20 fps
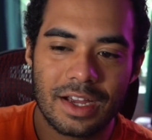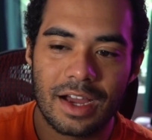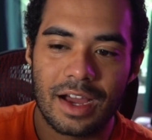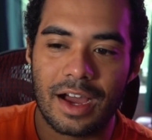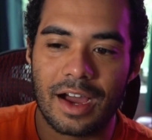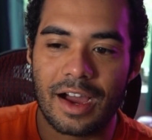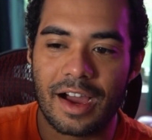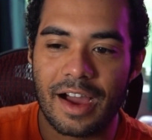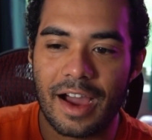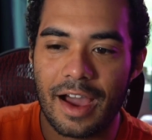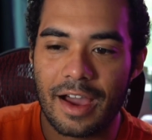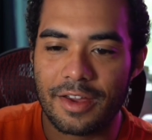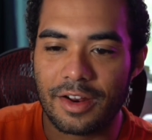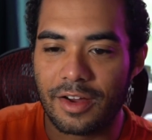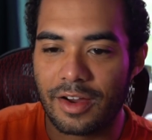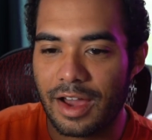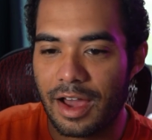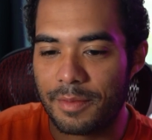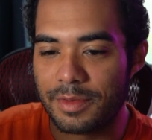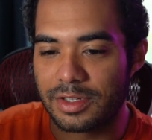how
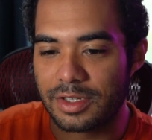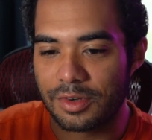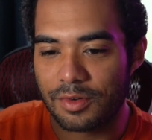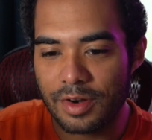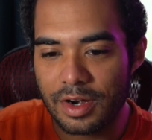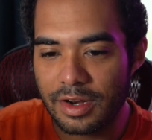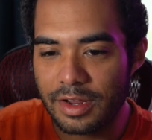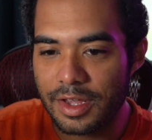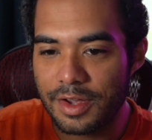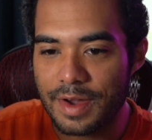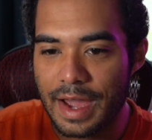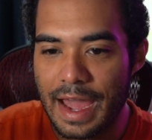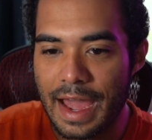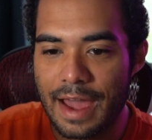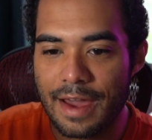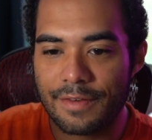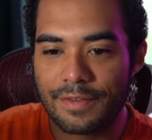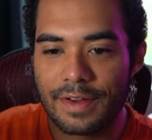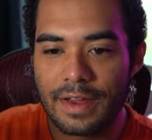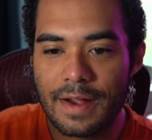much liquidity you
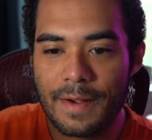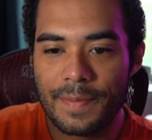have,